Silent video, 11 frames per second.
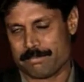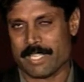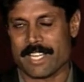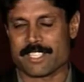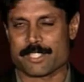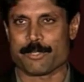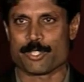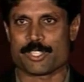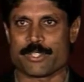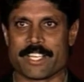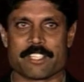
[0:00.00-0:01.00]
players
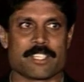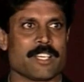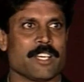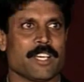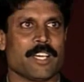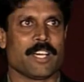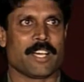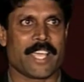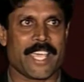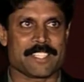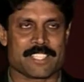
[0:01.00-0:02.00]
supposed to hit
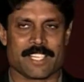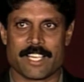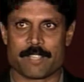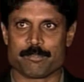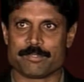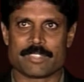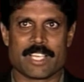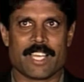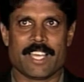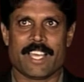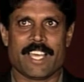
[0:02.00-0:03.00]
8 times.
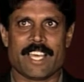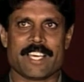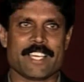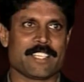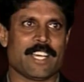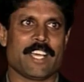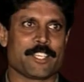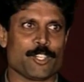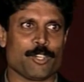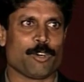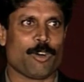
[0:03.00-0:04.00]
And I
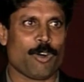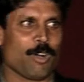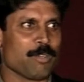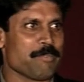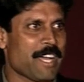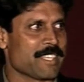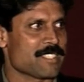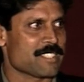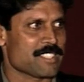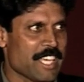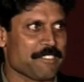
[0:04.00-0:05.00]
know all my
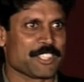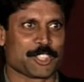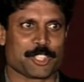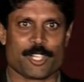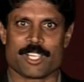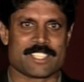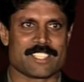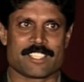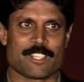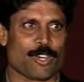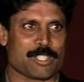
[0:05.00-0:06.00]
7 shots
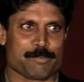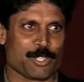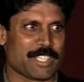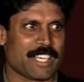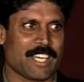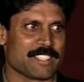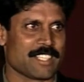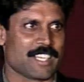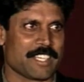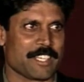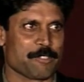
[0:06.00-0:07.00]
didn't cross more than
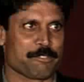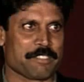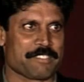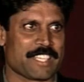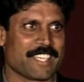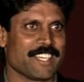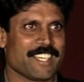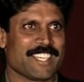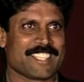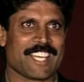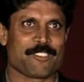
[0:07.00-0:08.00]
100, 150.
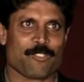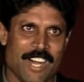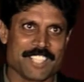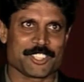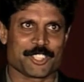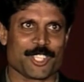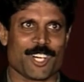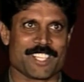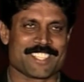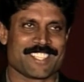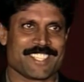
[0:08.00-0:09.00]
That one
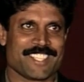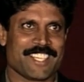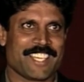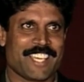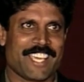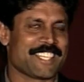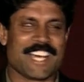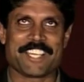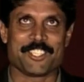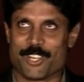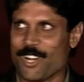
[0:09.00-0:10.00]
shot,
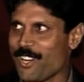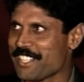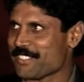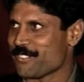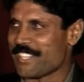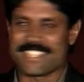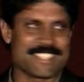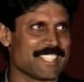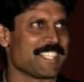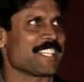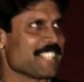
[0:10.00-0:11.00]
I don't know how it went,
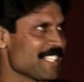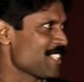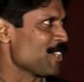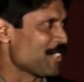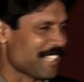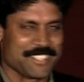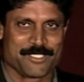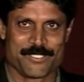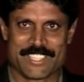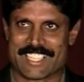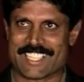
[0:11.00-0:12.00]
and I just look at
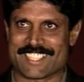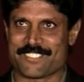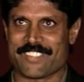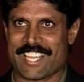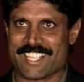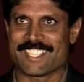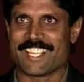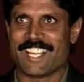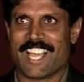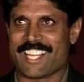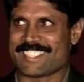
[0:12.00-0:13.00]
Vijay's face.
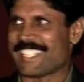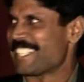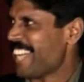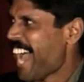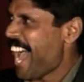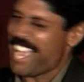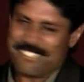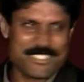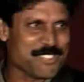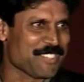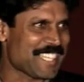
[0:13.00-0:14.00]
I said, I have
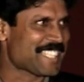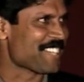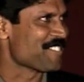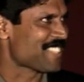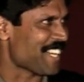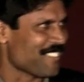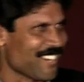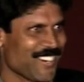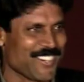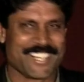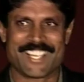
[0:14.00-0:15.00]
to beat him
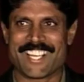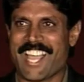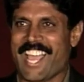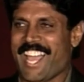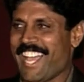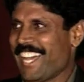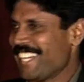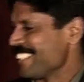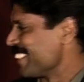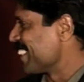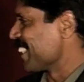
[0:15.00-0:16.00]
somehow.
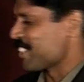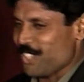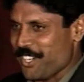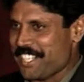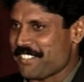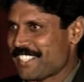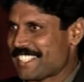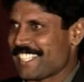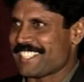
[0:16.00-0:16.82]
And sorry, Vijay,